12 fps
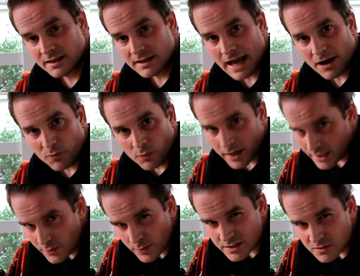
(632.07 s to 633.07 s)
Now, what
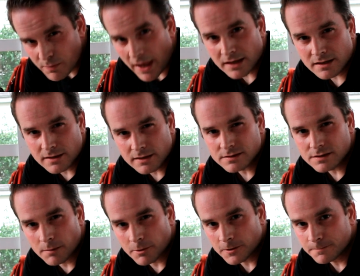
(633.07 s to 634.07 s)
can you expect this
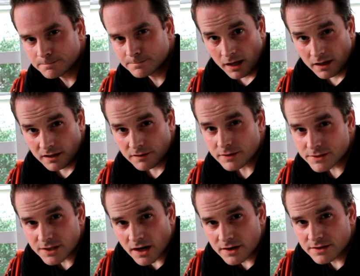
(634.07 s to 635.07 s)
summer? For
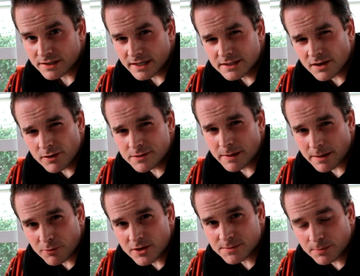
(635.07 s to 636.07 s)
starters, it's always been
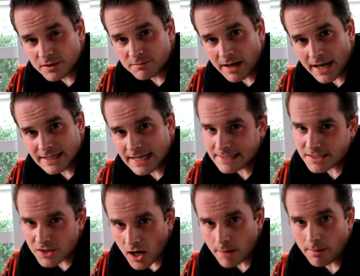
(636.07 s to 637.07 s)
a principle of mine not to
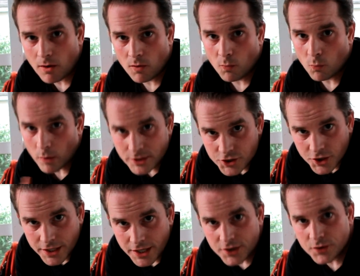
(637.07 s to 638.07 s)
talk about what you're
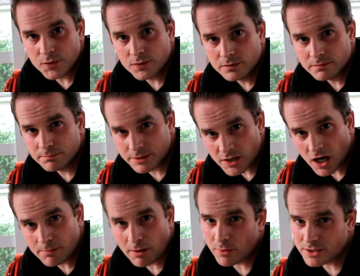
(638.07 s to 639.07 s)
going to do, but
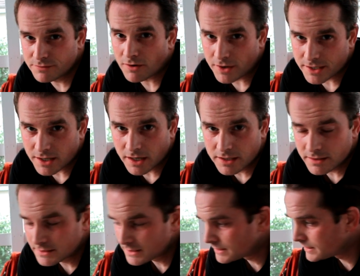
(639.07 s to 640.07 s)
talk about what you've already done.
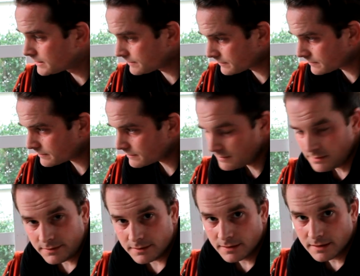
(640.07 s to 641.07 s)

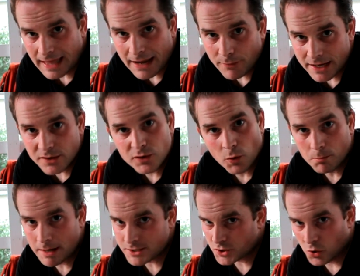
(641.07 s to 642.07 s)
That way you don't
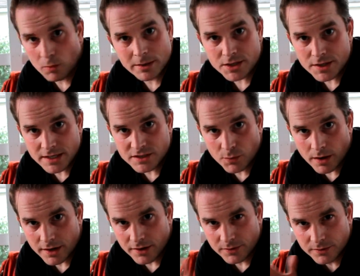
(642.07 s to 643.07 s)
mention a whole bunch of things you
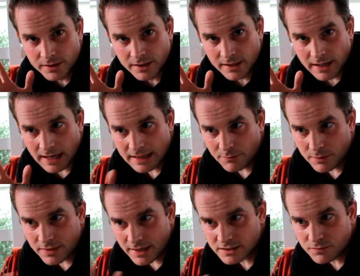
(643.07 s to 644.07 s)
want to do, and then
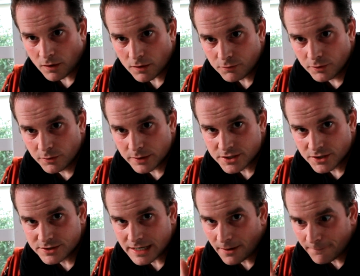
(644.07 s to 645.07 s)
when things fall through, it
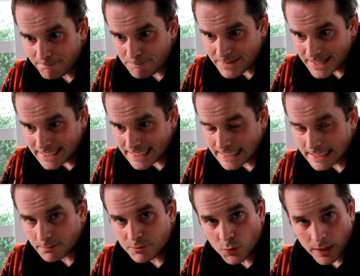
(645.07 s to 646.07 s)
turns out you didn't
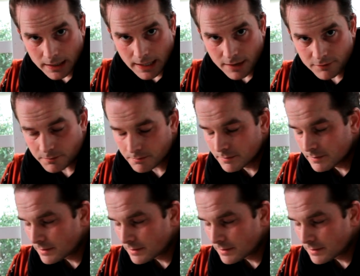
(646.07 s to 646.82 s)
end up doing a lot of them.